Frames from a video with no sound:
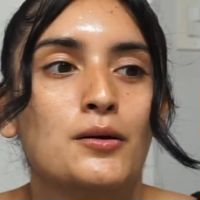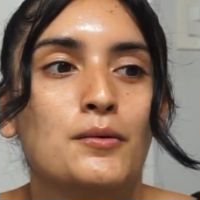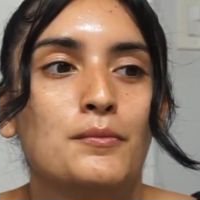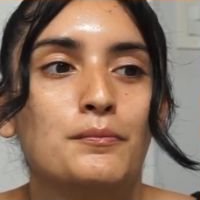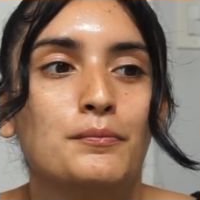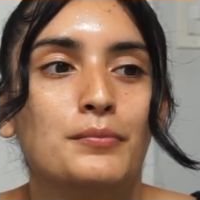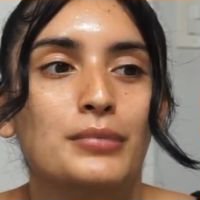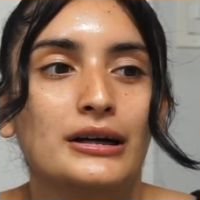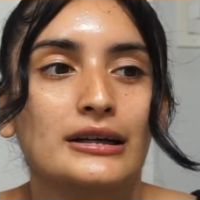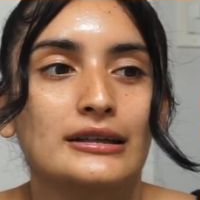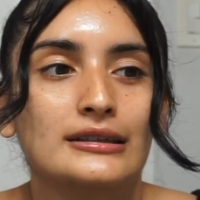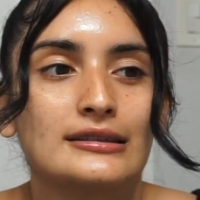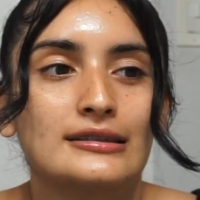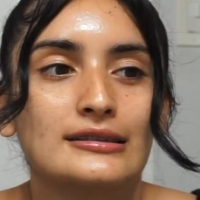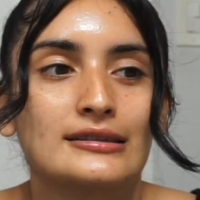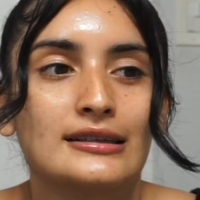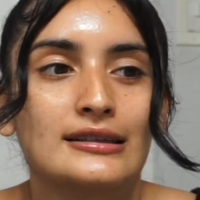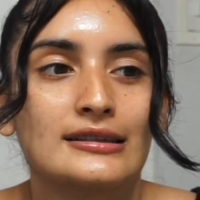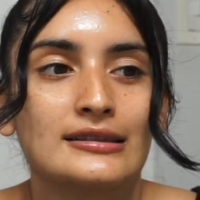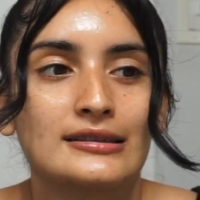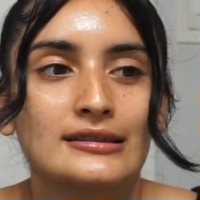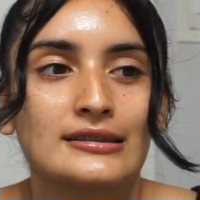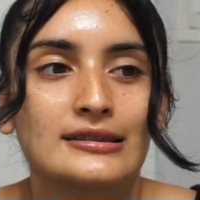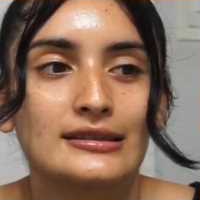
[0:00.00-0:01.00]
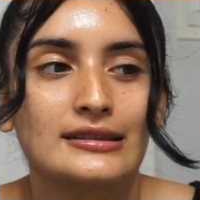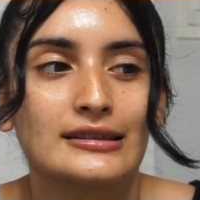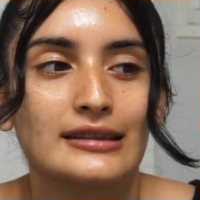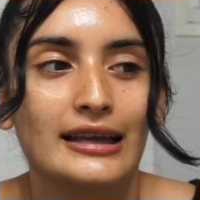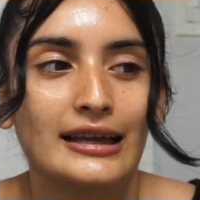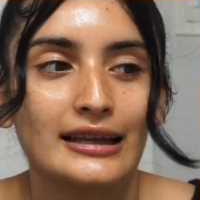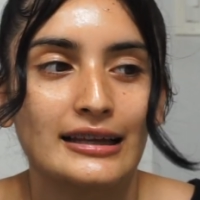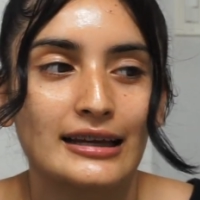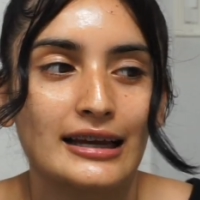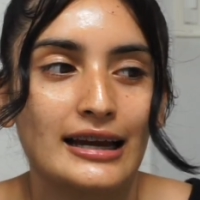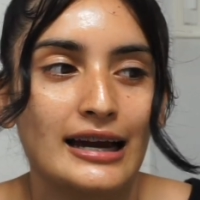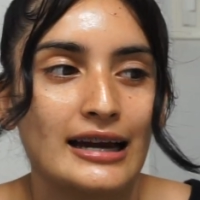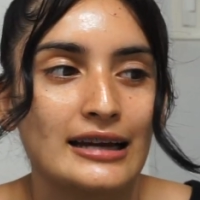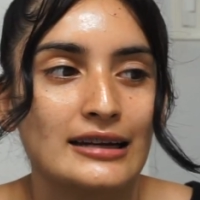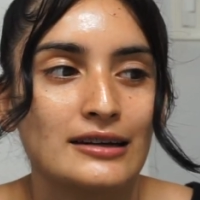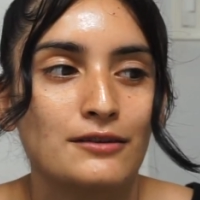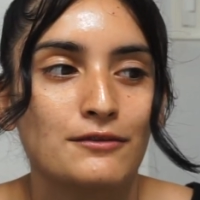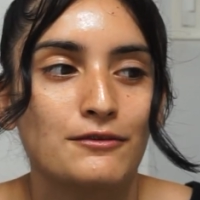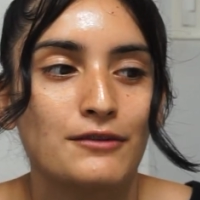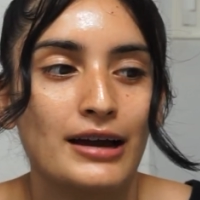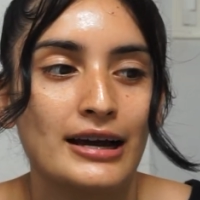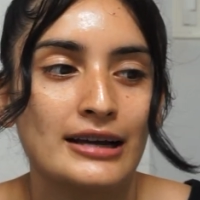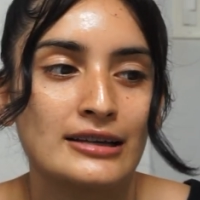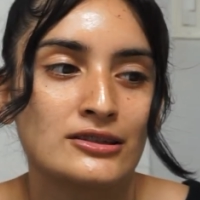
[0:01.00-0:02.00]
But since that kind of
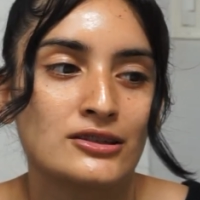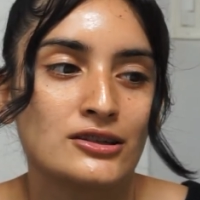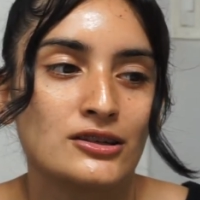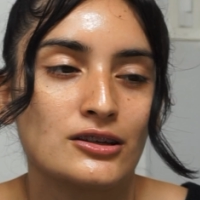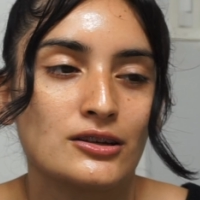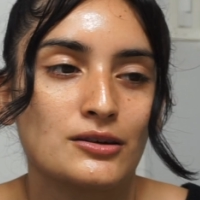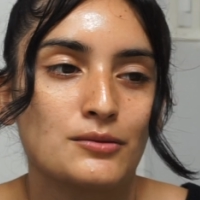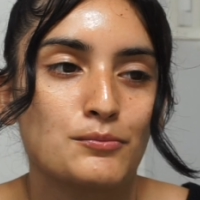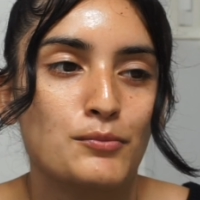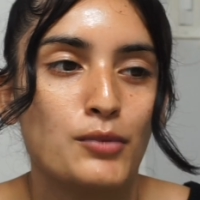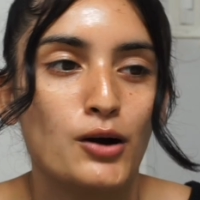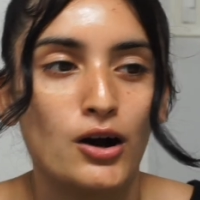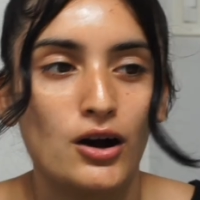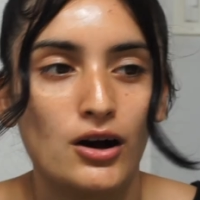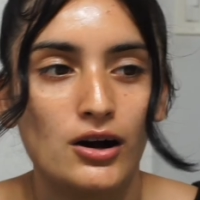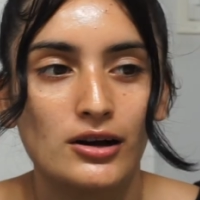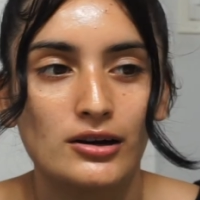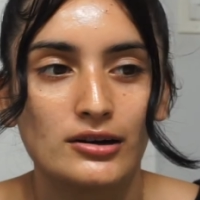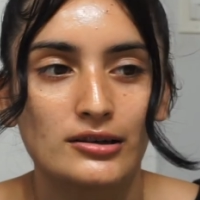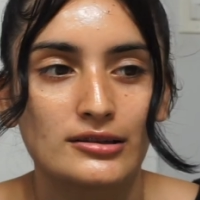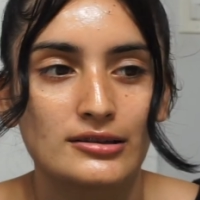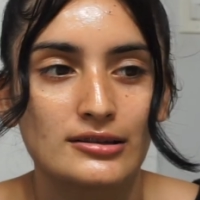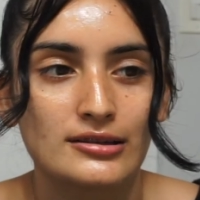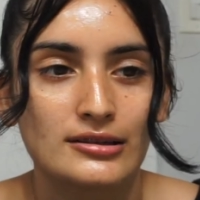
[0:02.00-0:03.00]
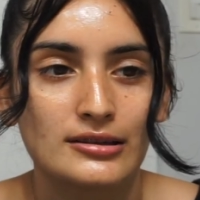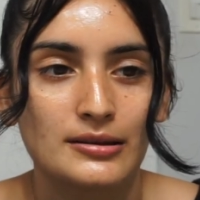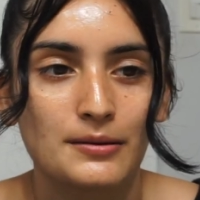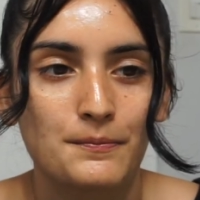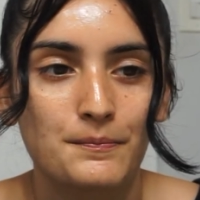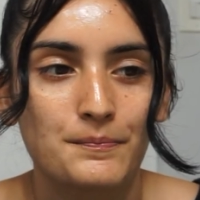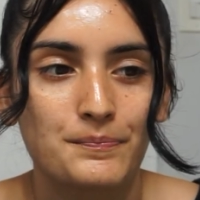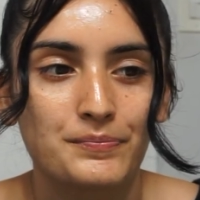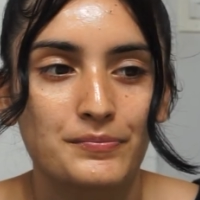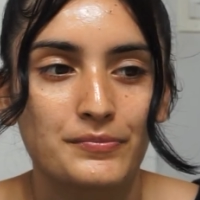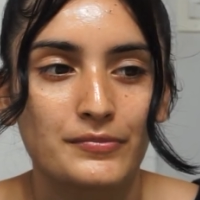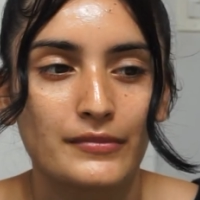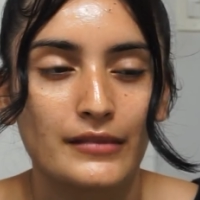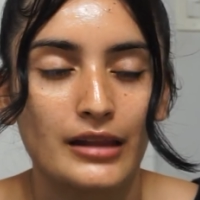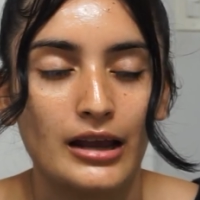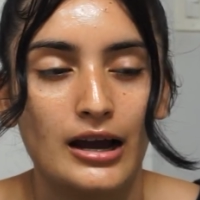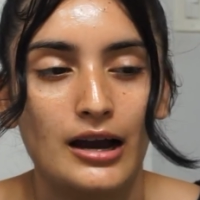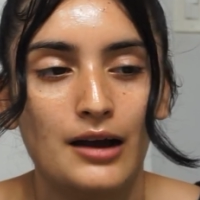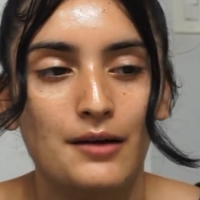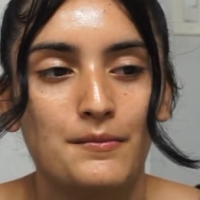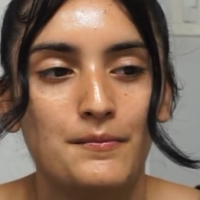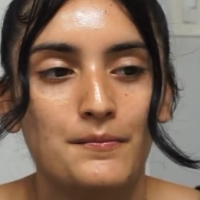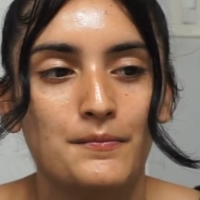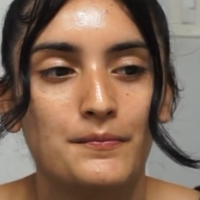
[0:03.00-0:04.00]
has a pause,
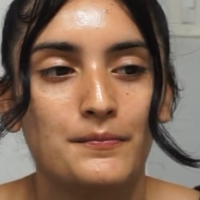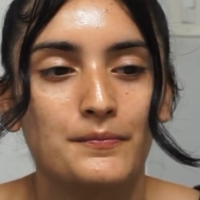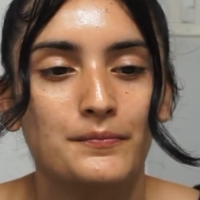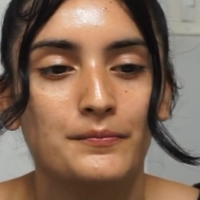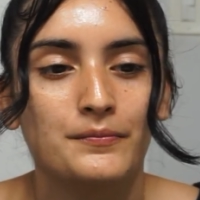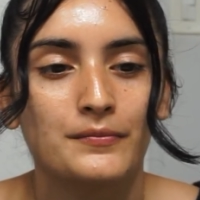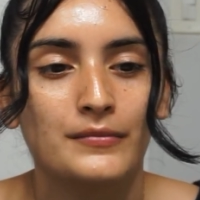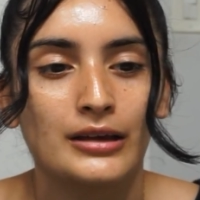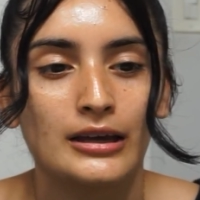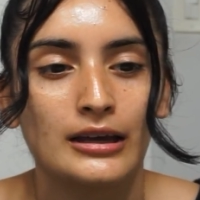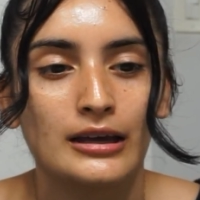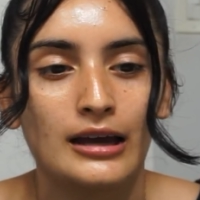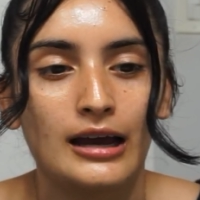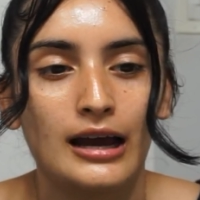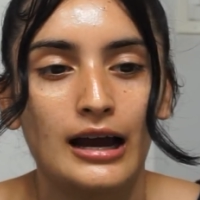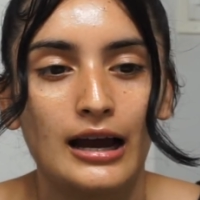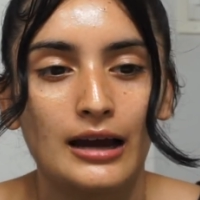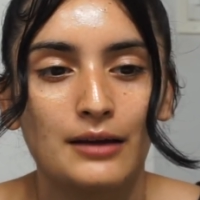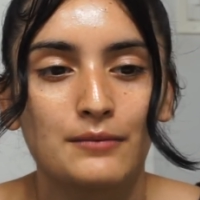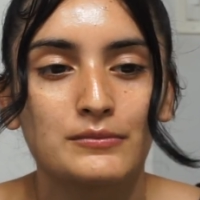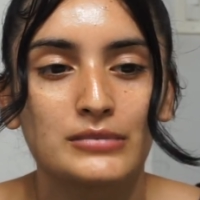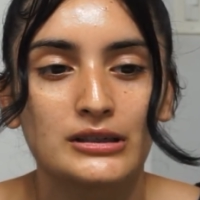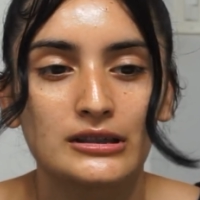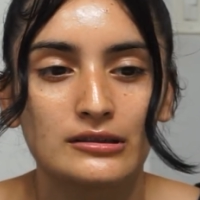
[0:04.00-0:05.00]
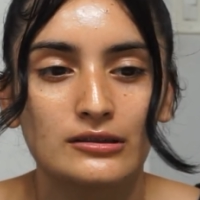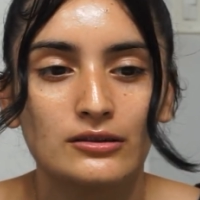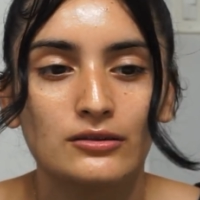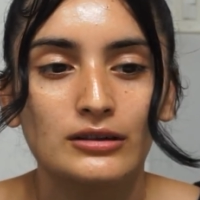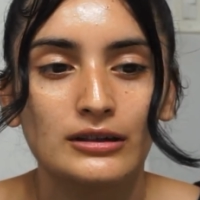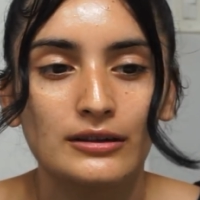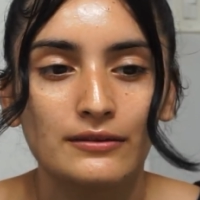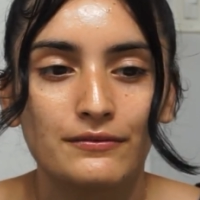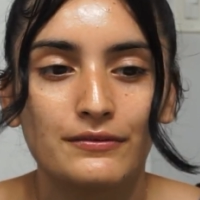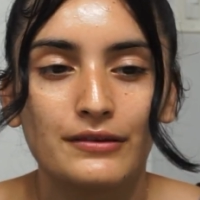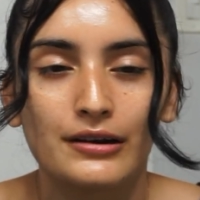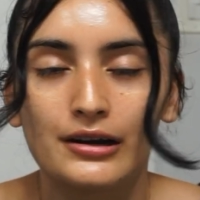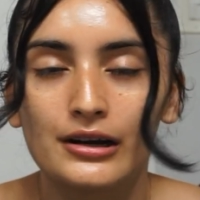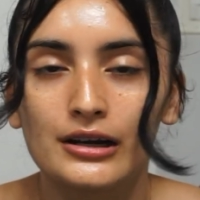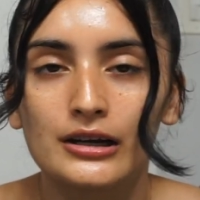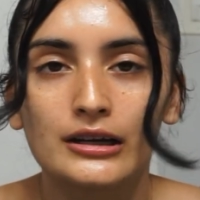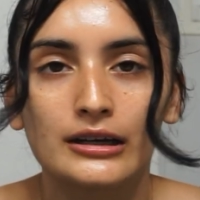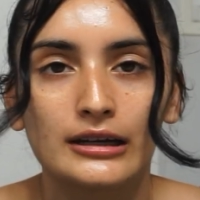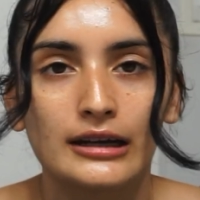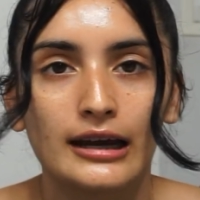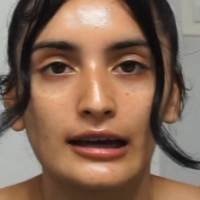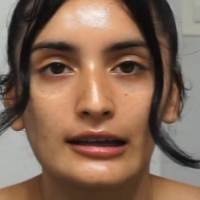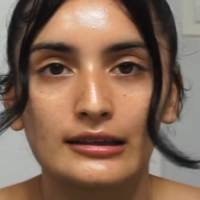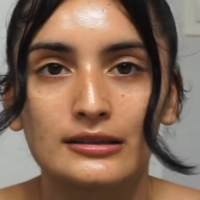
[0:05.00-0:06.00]
I'm still in a very good
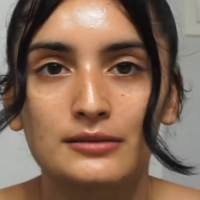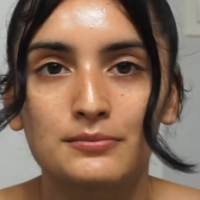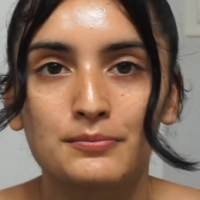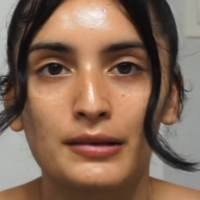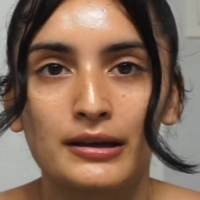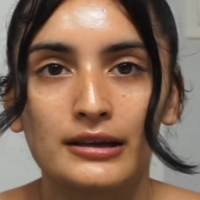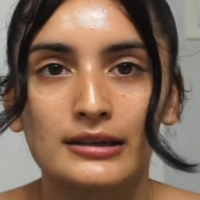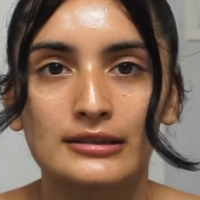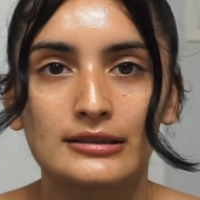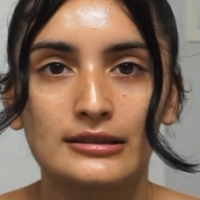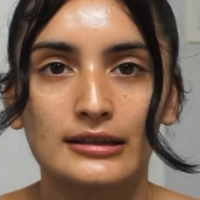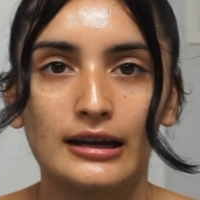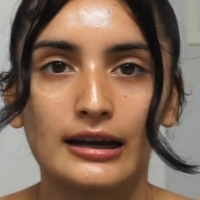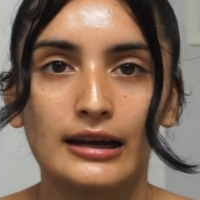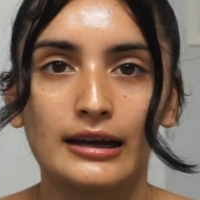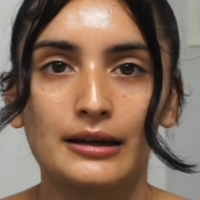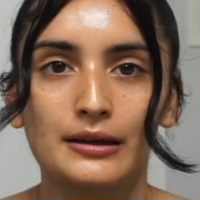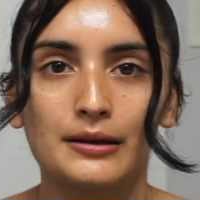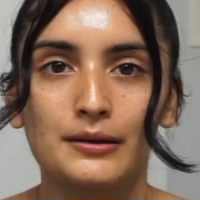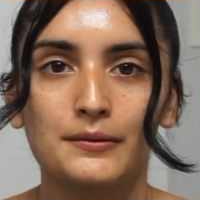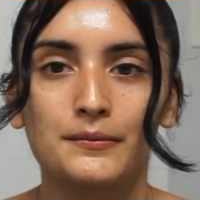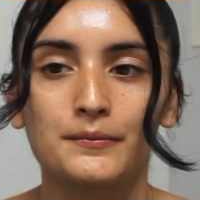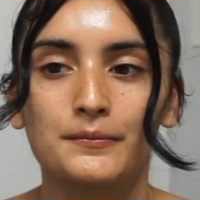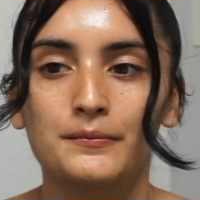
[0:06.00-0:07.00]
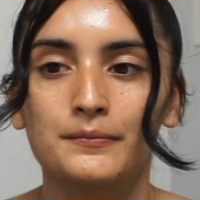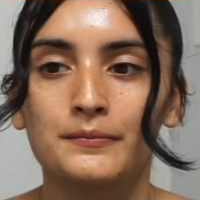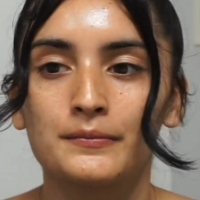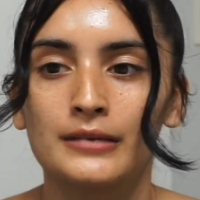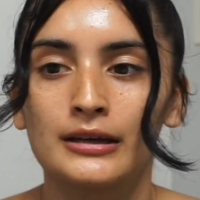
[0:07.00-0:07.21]
headspace. I am,